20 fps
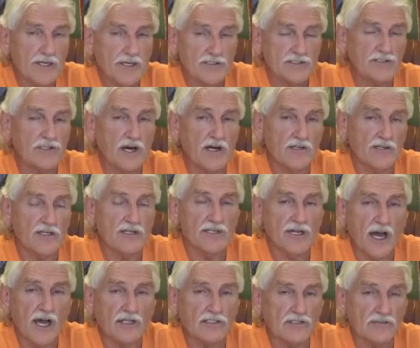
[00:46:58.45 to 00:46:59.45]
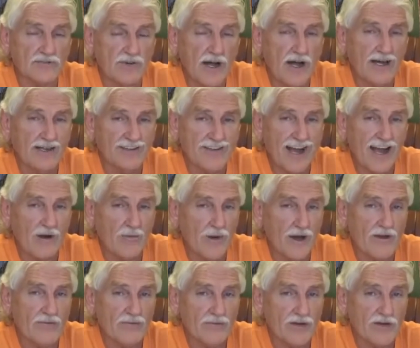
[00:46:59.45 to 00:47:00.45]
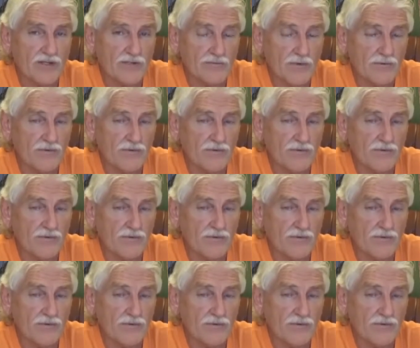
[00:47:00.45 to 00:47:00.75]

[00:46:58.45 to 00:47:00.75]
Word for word: and start detoxifying that way first